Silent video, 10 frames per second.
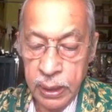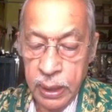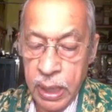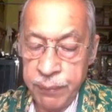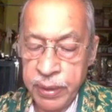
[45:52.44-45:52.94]

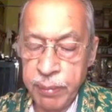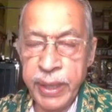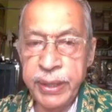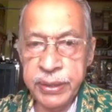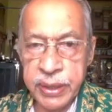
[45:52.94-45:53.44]
after
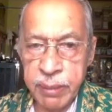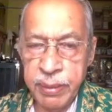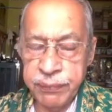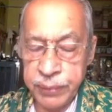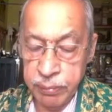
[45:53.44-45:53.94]
my
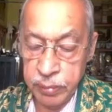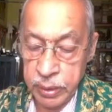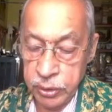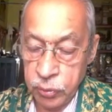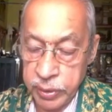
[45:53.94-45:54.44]
retirement from
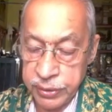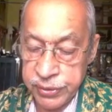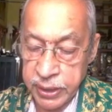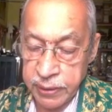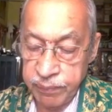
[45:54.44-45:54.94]
uh,
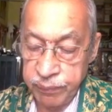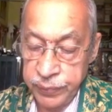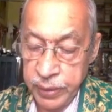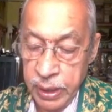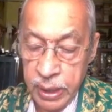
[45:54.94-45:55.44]
Doordarshan,
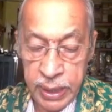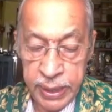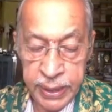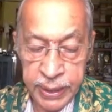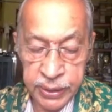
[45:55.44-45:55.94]
I
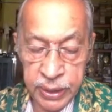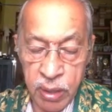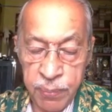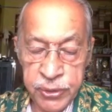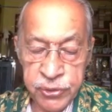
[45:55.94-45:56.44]
had the
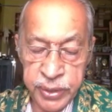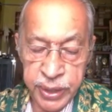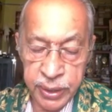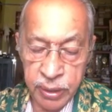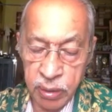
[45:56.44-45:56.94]

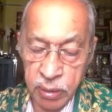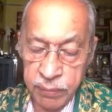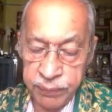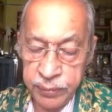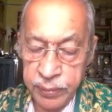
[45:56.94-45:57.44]
opportunity
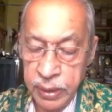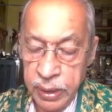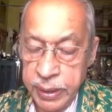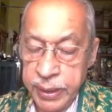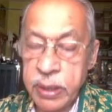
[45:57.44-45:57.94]
of
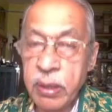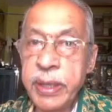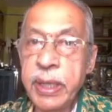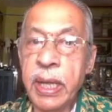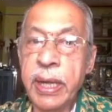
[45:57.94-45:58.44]

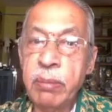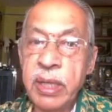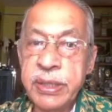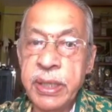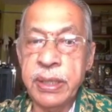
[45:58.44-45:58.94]
recording
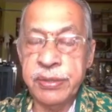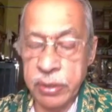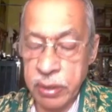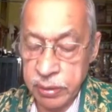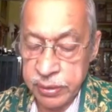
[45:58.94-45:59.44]
Annamacharya
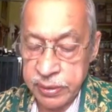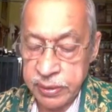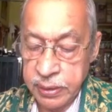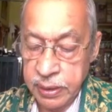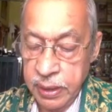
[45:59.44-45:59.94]
songs
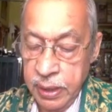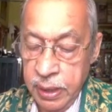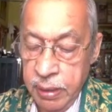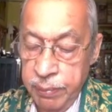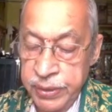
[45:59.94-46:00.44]

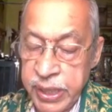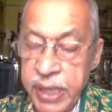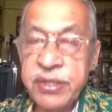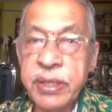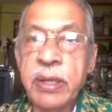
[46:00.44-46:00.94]

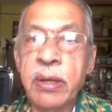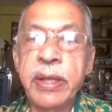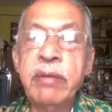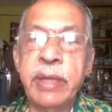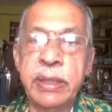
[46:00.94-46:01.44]
besides
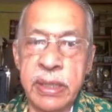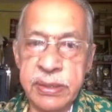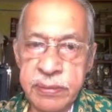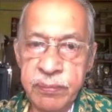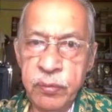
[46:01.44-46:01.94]
recording
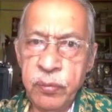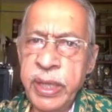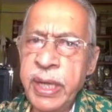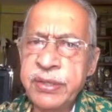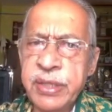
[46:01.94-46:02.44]
Vedas. We
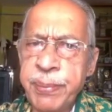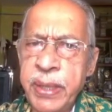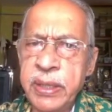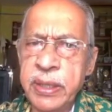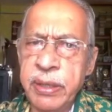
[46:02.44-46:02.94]
had a
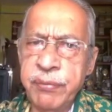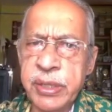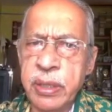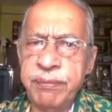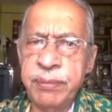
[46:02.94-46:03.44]
separate
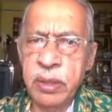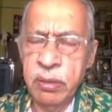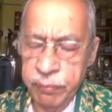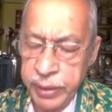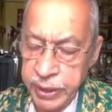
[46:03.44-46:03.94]
division of
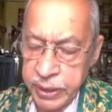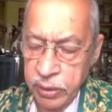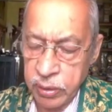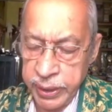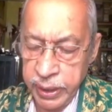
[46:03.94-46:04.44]
Vedic
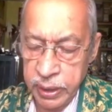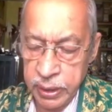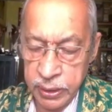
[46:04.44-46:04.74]
recording uh,